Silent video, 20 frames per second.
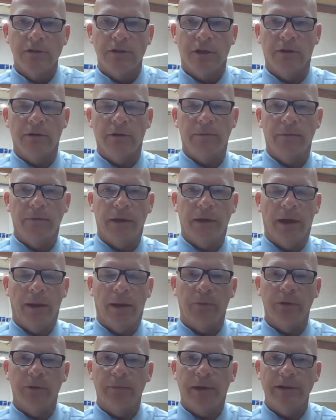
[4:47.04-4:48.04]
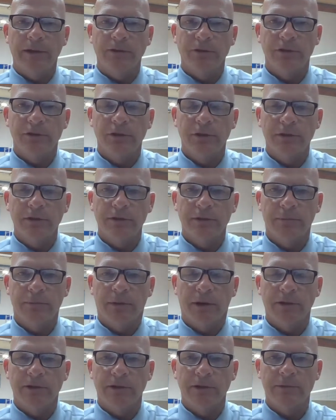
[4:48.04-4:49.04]
So remind your students to
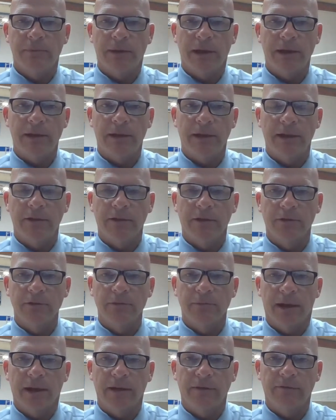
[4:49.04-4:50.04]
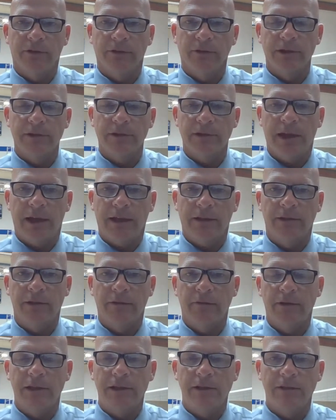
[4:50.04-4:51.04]
participate in those mindfulness
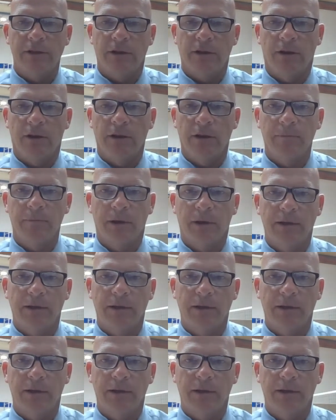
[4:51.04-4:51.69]
activities on